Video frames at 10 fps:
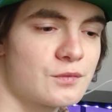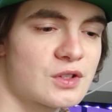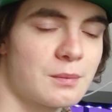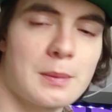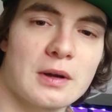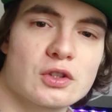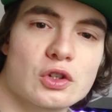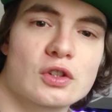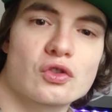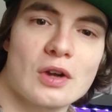Some people at
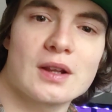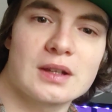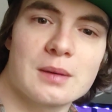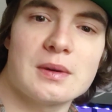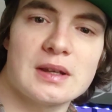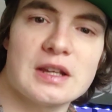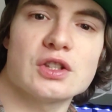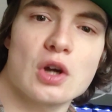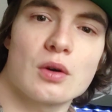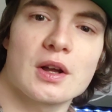church try to get me to
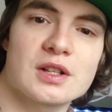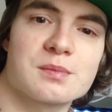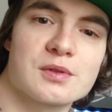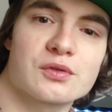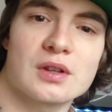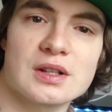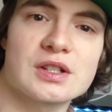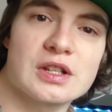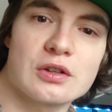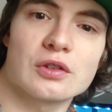eat donuts, but they're like,
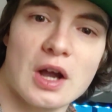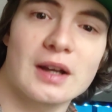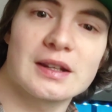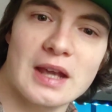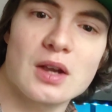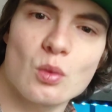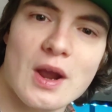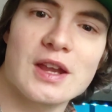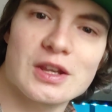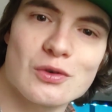Zeke, you're not gonna gain
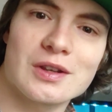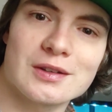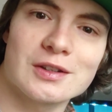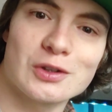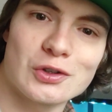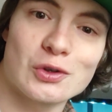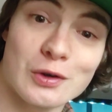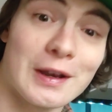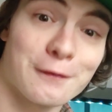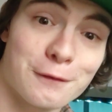weight. You
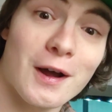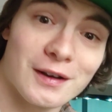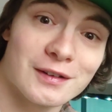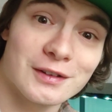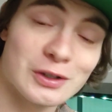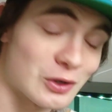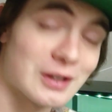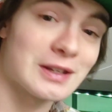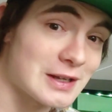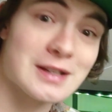can have fun. You
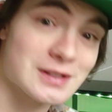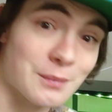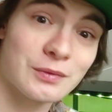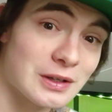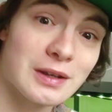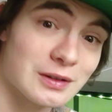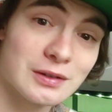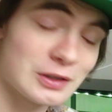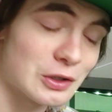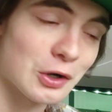can eat something,
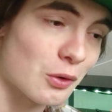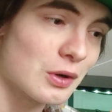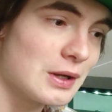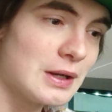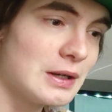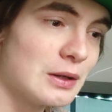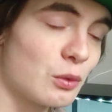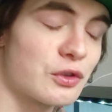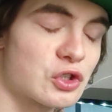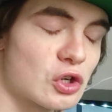
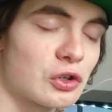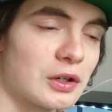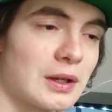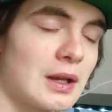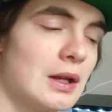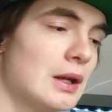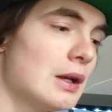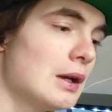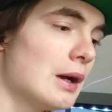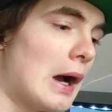with sugar in it.
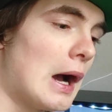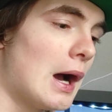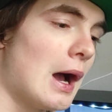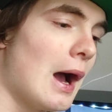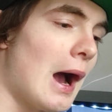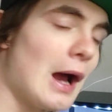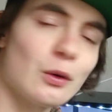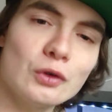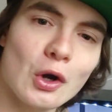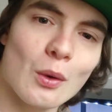I
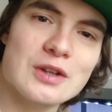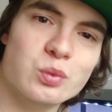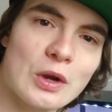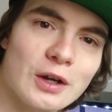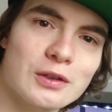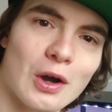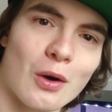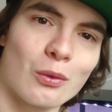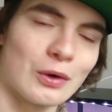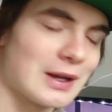don't know. It's weird
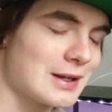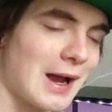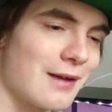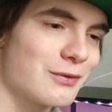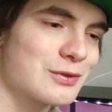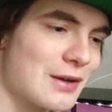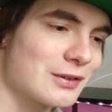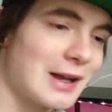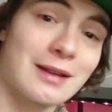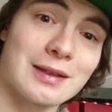though, right? I never
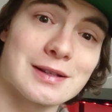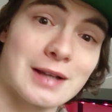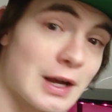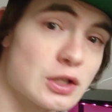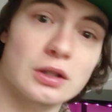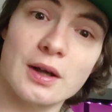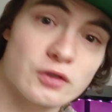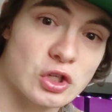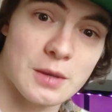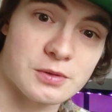like this. I used to
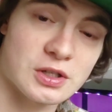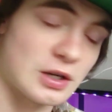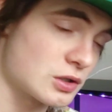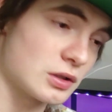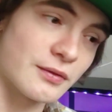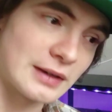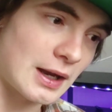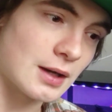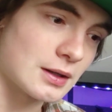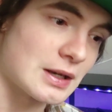love chips. I used to love
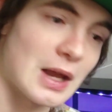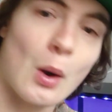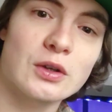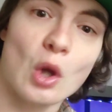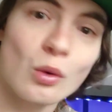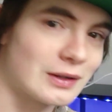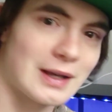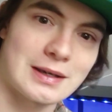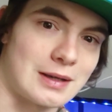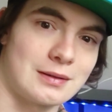candy. Now I don't
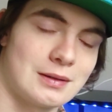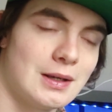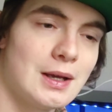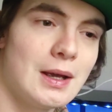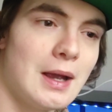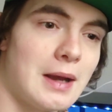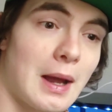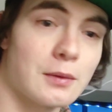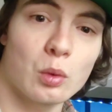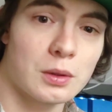like it, and
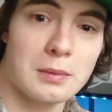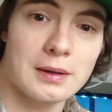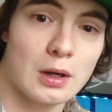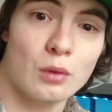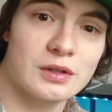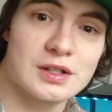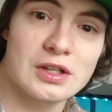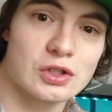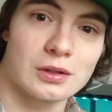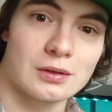I'm the one who made that own
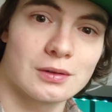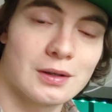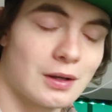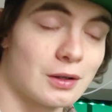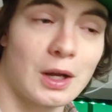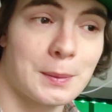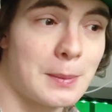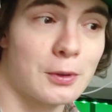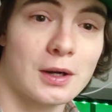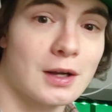decision. A lot of
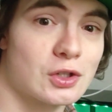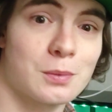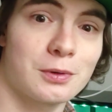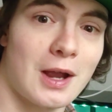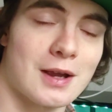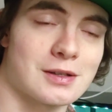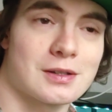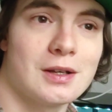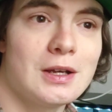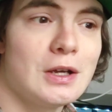people are kind of
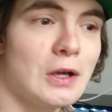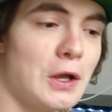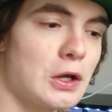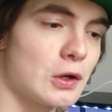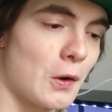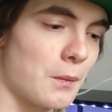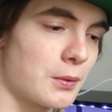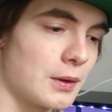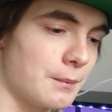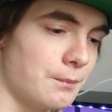surprised,
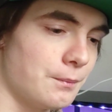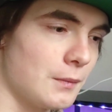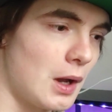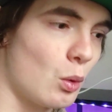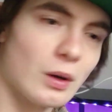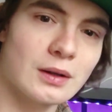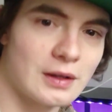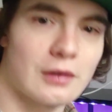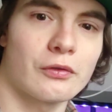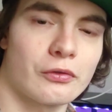but I want to
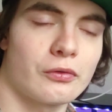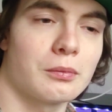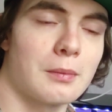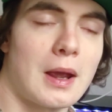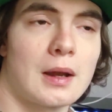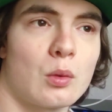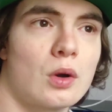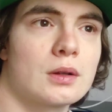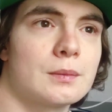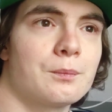live, man. I
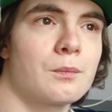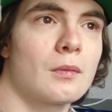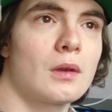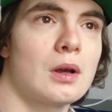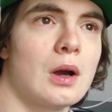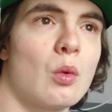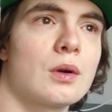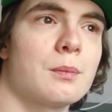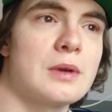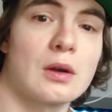want
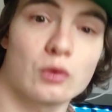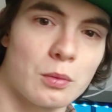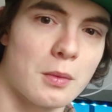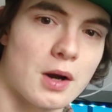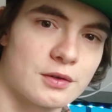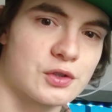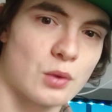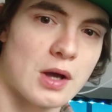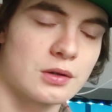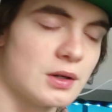to be a role model as
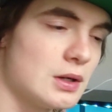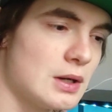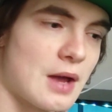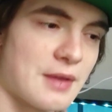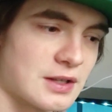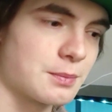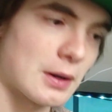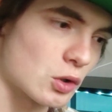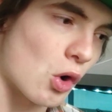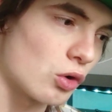well, and that's
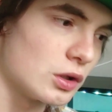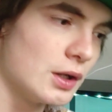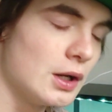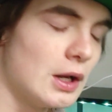my goal.